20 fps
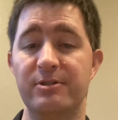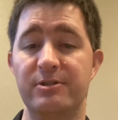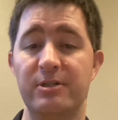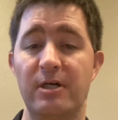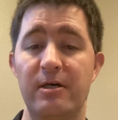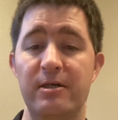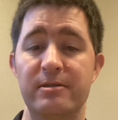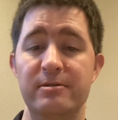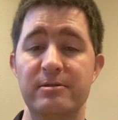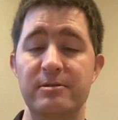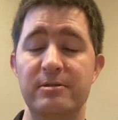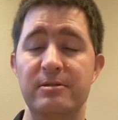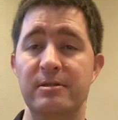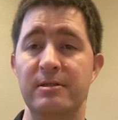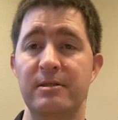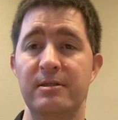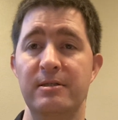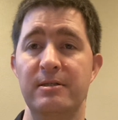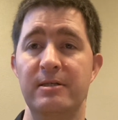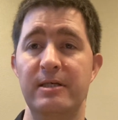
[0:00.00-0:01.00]
sons.
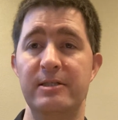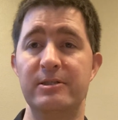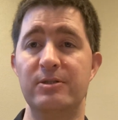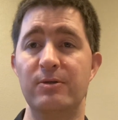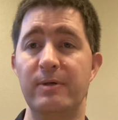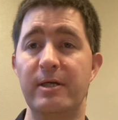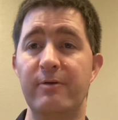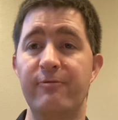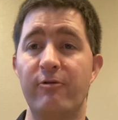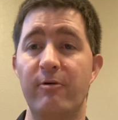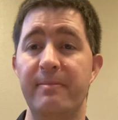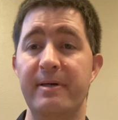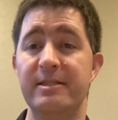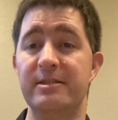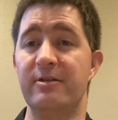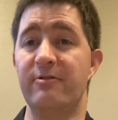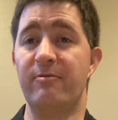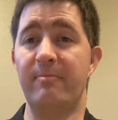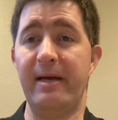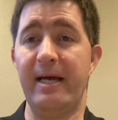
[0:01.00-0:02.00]
And so he forbids
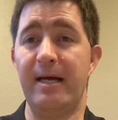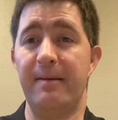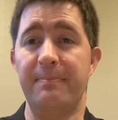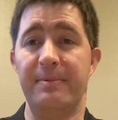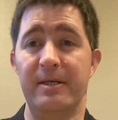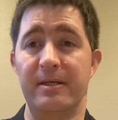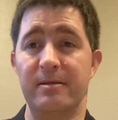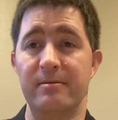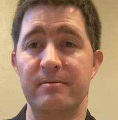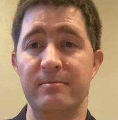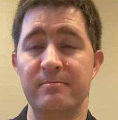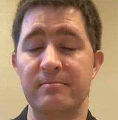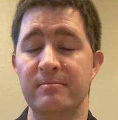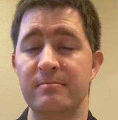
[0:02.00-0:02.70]
it from happening.